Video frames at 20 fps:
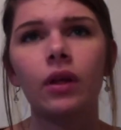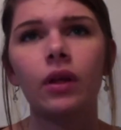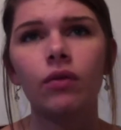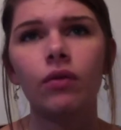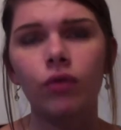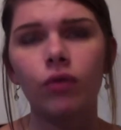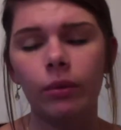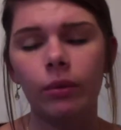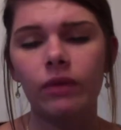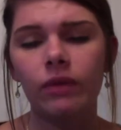
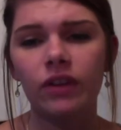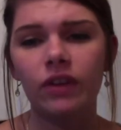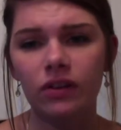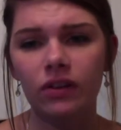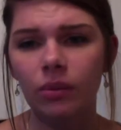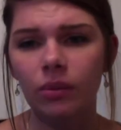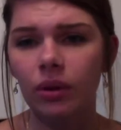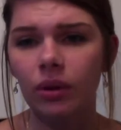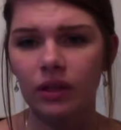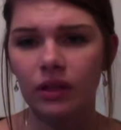form of
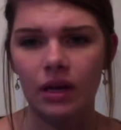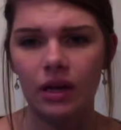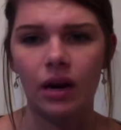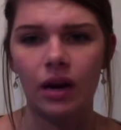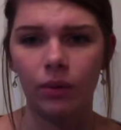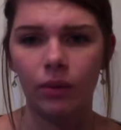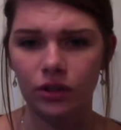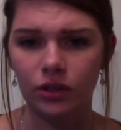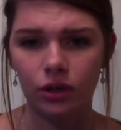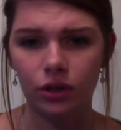discipline that I
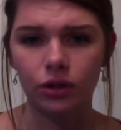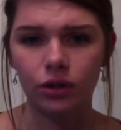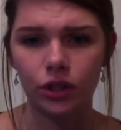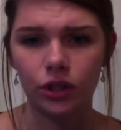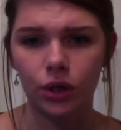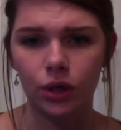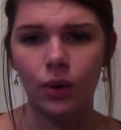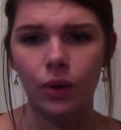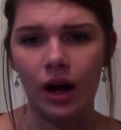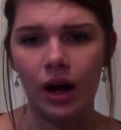would turn
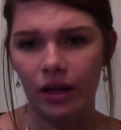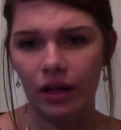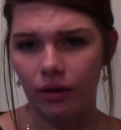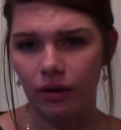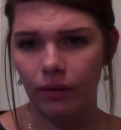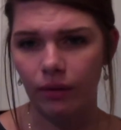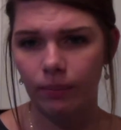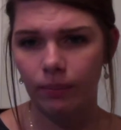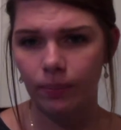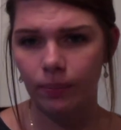to either.